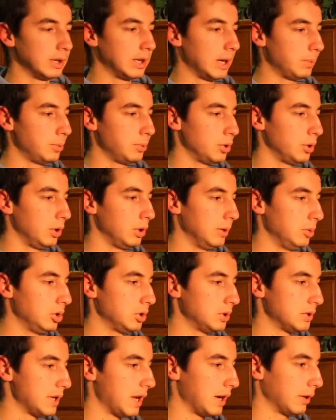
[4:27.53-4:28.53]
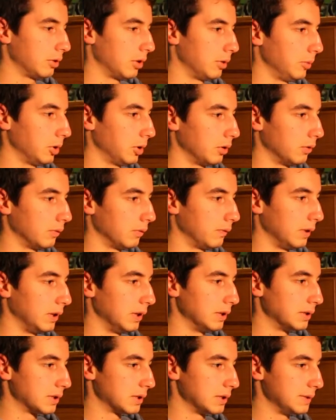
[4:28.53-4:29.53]
a couple new images out of Comic-Con for
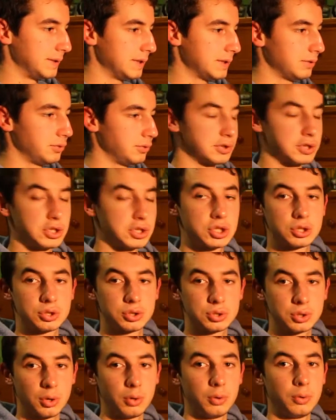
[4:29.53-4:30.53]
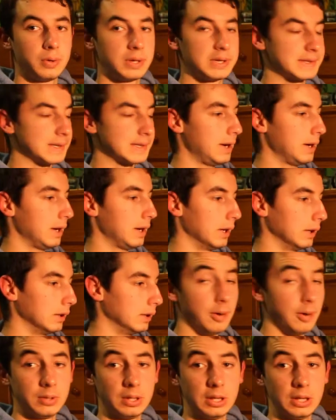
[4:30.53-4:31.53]
this, because this looks so exciting.
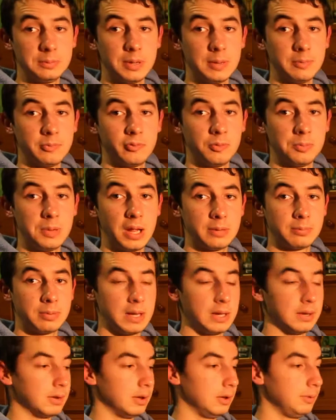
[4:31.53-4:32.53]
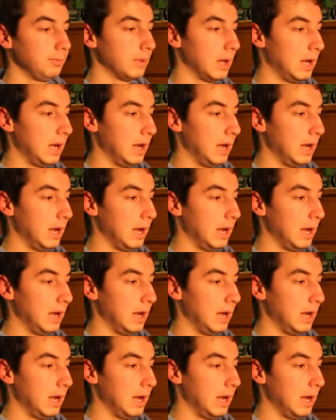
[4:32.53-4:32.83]
I'm really pumped for Black Panther.